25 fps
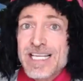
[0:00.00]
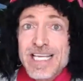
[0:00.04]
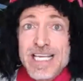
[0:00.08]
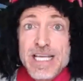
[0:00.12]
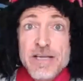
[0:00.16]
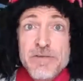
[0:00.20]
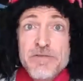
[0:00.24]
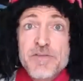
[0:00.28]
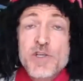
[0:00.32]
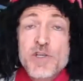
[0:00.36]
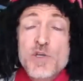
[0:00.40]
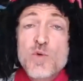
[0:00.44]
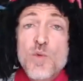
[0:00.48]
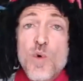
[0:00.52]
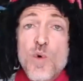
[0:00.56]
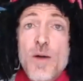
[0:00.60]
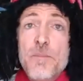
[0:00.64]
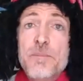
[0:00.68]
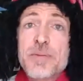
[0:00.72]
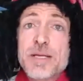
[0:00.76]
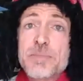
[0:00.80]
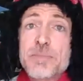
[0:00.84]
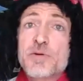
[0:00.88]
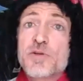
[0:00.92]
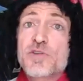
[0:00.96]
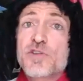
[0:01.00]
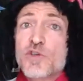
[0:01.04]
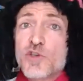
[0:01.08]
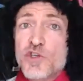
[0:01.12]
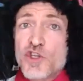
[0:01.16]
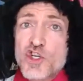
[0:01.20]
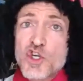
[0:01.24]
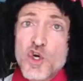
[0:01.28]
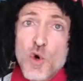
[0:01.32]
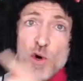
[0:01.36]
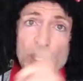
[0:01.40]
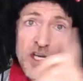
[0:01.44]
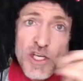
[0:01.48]
if you want people to
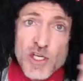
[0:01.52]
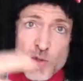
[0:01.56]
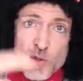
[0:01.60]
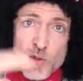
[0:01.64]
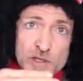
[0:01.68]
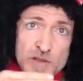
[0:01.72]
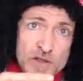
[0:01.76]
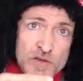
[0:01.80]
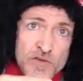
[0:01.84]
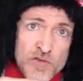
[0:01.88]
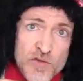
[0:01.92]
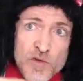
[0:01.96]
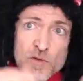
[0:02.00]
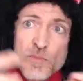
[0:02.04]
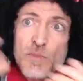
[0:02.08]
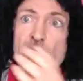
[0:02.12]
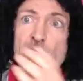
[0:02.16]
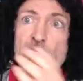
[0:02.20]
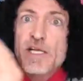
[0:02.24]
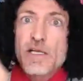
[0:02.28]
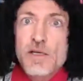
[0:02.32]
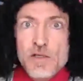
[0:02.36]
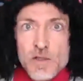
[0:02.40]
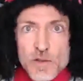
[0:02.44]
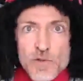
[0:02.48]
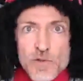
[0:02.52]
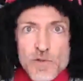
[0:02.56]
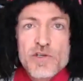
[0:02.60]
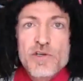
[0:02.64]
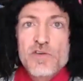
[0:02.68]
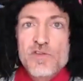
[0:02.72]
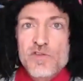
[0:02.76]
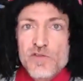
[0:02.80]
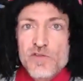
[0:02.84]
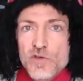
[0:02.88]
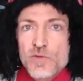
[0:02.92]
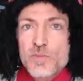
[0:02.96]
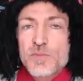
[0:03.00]
join you in the Zoom, include
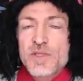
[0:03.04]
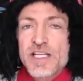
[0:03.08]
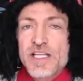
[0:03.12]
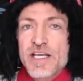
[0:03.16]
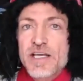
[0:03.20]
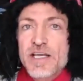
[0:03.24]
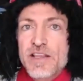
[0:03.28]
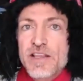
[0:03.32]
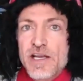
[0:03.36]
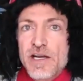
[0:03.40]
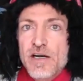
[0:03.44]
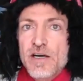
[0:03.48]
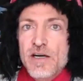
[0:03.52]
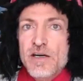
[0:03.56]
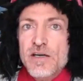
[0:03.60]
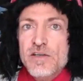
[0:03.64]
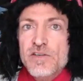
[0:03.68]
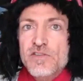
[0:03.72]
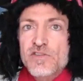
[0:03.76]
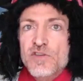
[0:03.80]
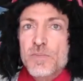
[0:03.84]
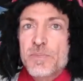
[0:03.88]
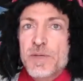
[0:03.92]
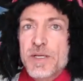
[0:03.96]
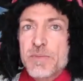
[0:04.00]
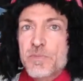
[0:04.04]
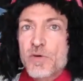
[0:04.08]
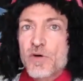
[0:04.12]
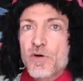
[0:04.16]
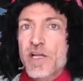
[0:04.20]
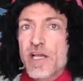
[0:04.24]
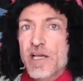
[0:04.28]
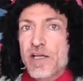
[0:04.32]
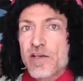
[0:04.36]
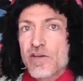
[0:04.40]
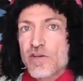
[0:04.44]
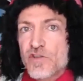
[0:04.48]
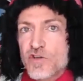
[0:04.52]
your Zoom link there so people
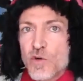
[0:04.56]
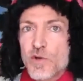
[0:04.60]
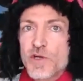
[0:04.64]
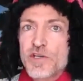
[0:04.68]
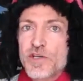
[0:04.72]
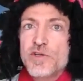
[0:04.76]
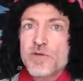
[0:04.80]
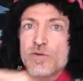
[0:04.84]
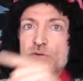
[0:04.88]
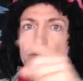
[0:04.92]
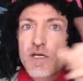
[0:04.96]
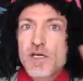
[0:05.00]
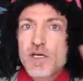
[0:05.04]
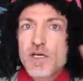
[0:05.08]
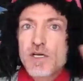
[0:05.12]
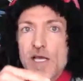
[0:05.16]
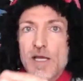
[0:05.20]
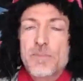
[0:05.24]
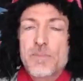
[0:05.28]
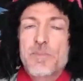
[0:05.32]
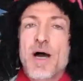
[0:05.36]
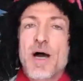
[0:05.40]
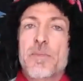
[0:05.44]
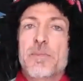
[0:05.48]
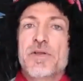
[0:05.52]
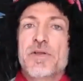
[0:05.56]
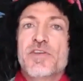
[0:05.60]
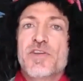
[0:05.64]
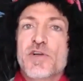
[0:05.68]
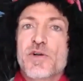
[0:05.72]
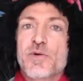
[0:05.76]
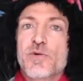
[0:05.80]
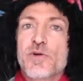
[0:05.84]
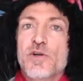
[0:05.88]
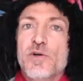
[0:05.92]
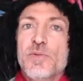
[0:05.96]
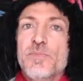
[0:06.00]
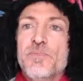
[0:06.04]
can join you and pop into
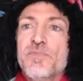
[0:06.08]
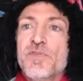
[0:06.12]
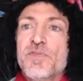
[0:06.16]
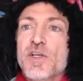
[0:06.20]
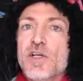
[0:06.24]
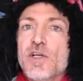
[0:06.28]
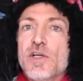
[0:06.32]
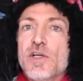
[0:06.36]
your room.